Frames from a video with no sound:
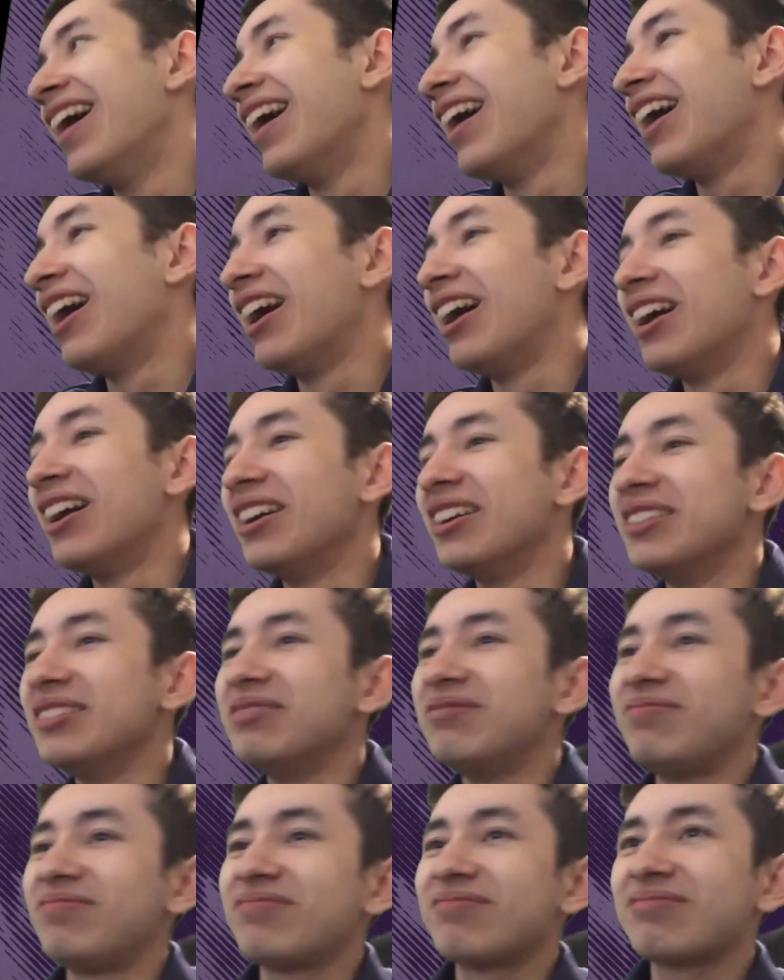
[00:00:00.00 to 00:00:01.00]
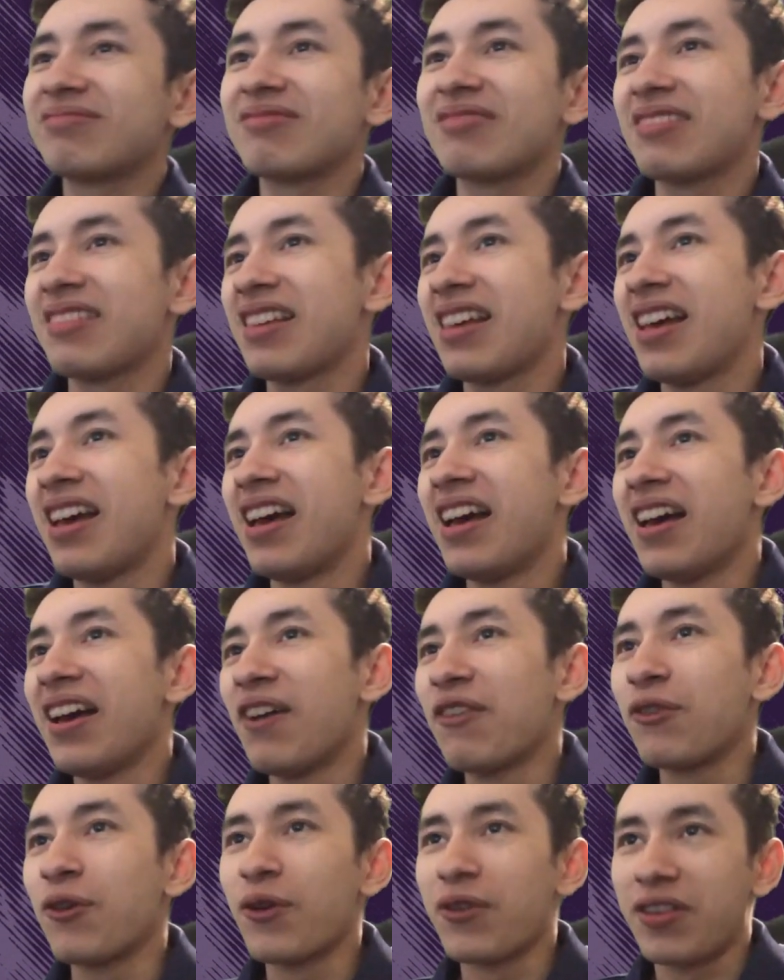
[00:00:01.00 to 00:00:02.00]
Um,
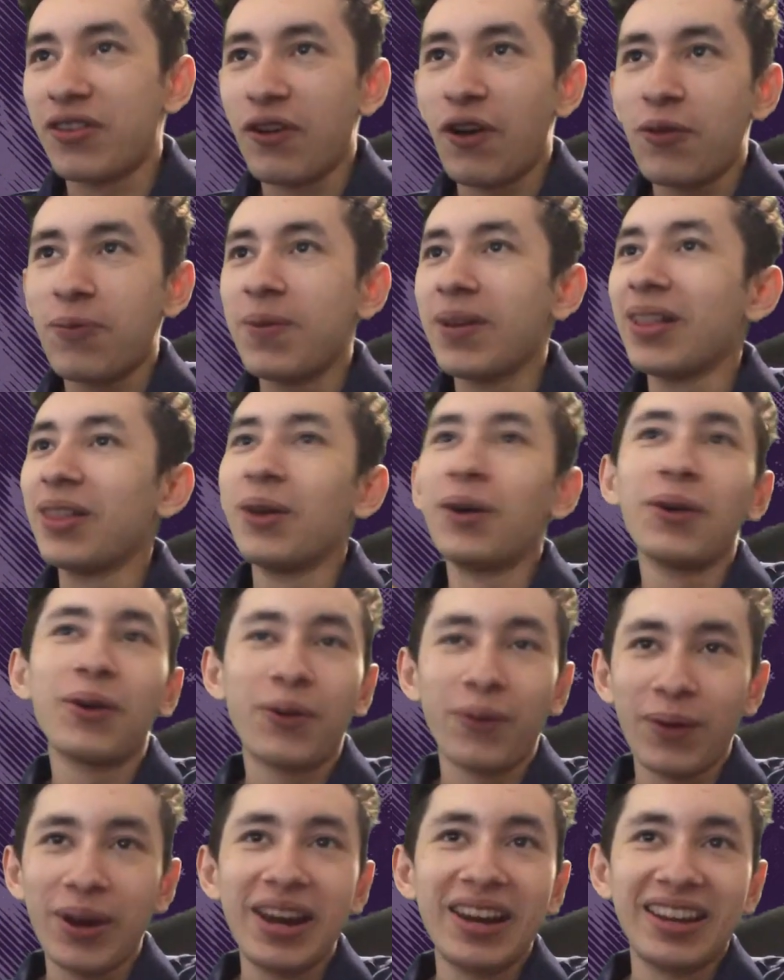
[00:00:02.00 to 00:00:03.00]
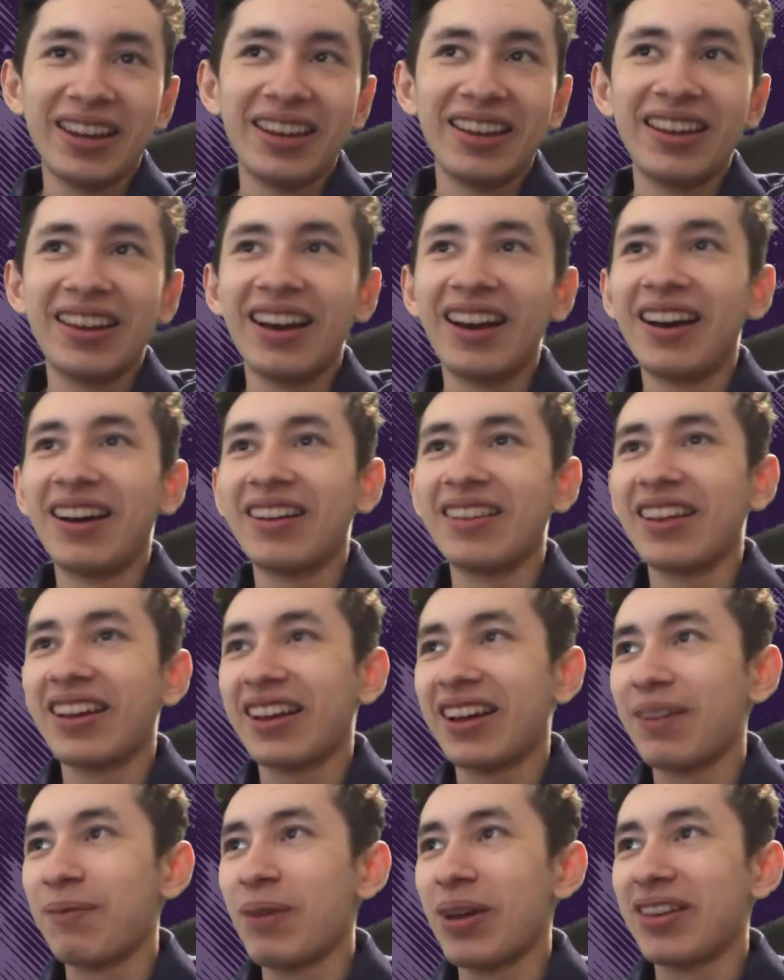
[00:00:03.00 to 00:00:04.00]
of course, if I was being a little greedy, uh, like
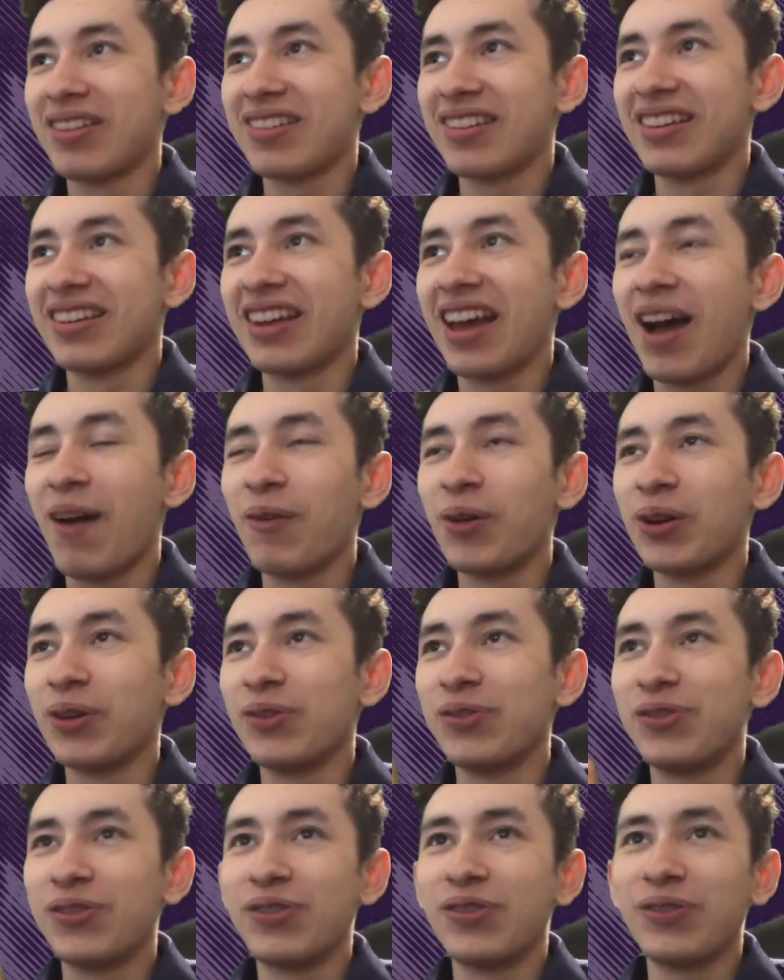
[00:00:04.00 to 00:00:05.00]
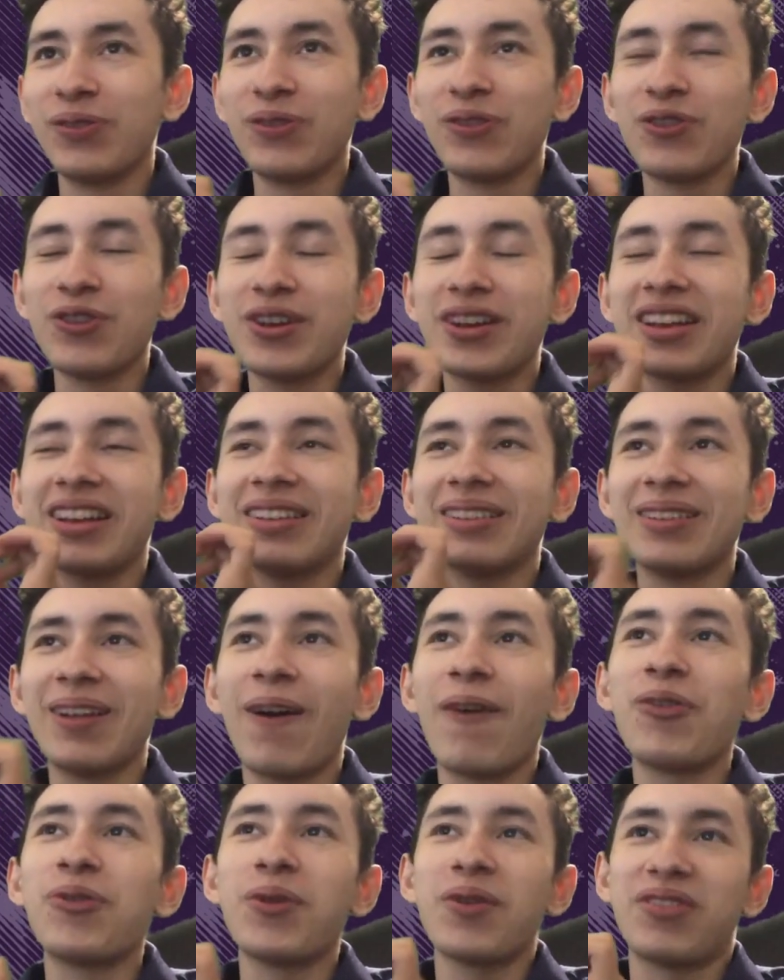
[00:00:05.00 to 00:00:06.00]
I mentioned, I would have freaking
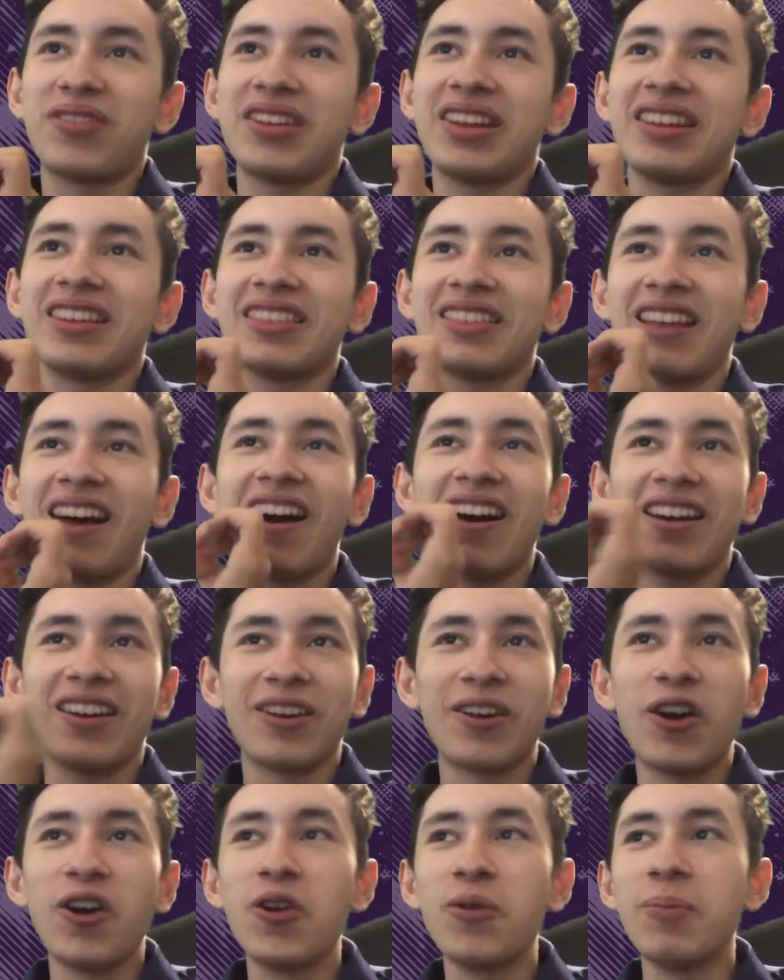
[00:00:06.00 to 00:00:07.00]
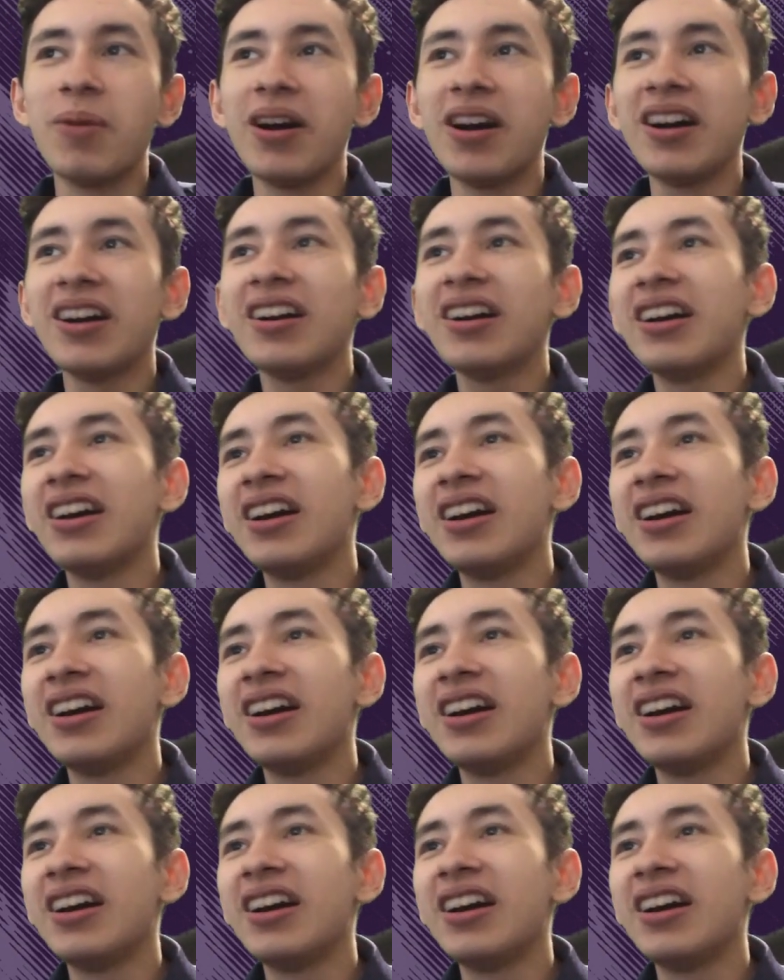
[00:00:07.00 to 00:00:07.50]
loved to have seen Hanekoma